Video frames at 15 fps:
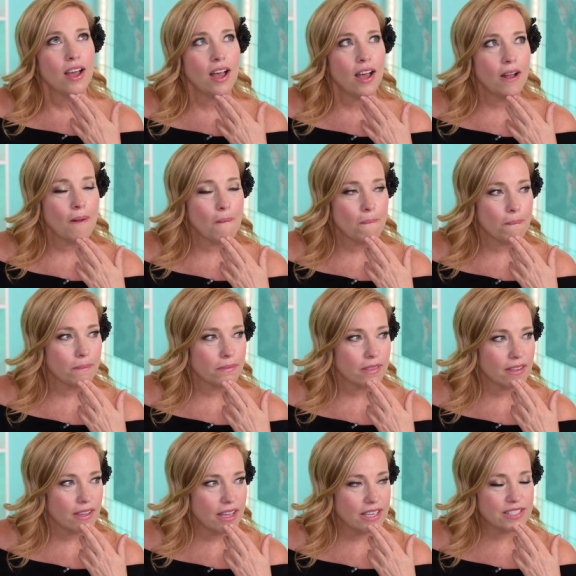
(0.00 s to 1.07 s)
Um,
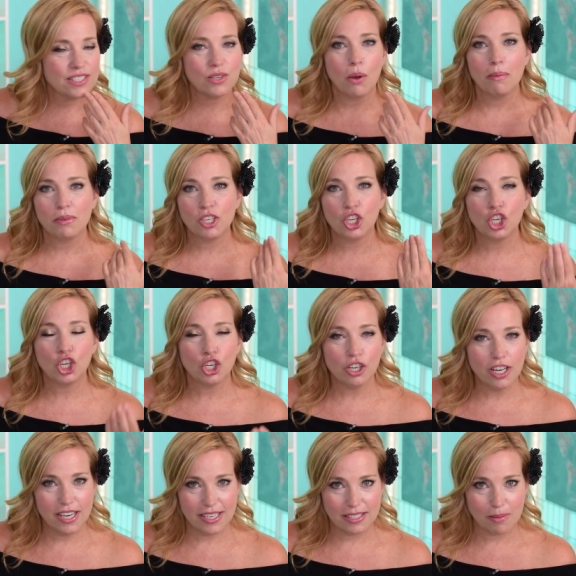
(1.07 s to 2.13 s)
and so I'm
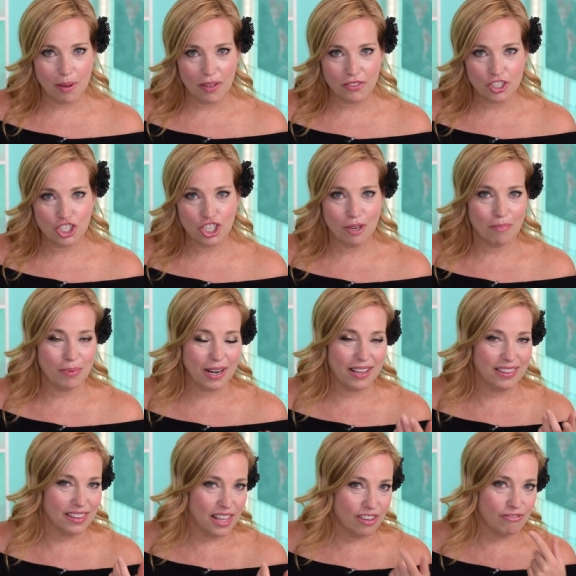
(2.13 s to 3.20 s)
curious about the ship, but I
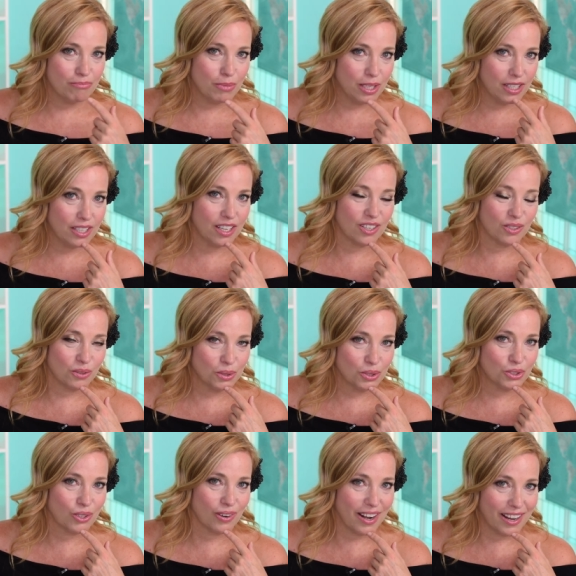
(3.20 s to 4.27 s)
love me an
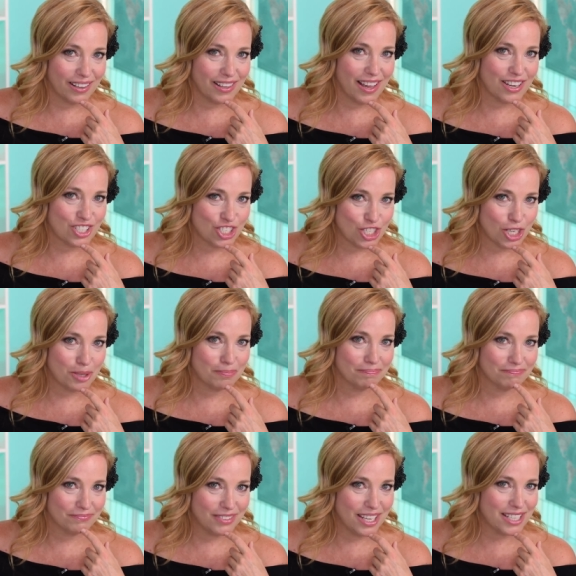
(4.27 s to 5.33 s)
old Grand Class ship.
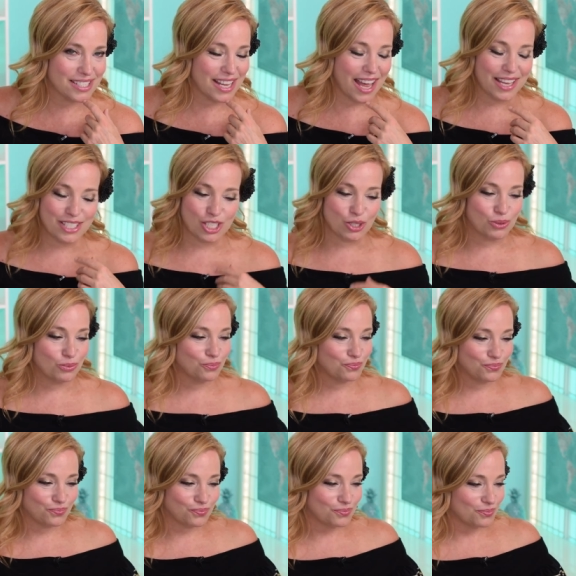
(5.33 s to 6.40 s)
Yes, I do.
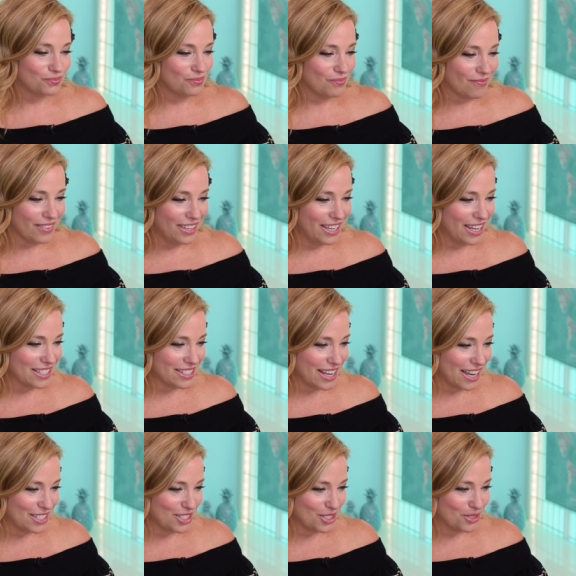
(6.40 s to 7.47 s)
Yes,
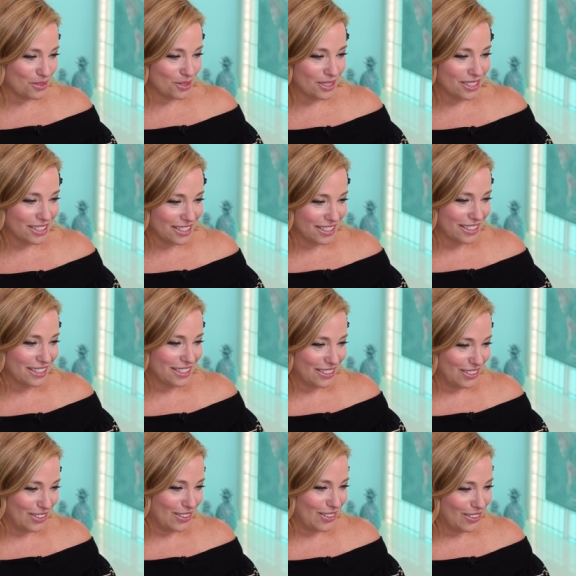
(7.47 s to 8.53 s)
I do.
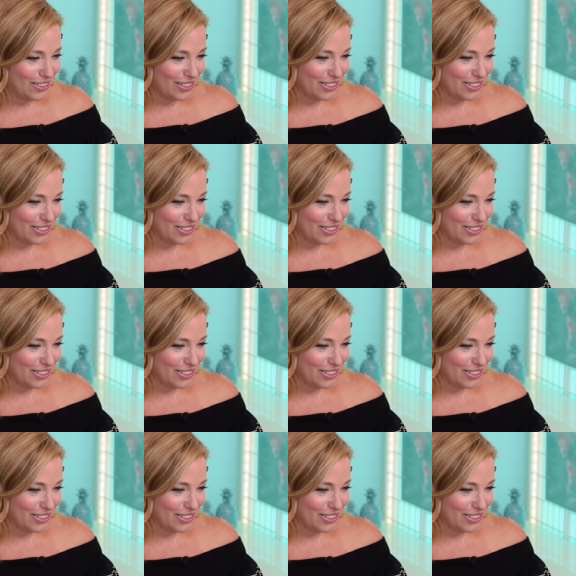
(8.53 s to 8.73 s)
Aw,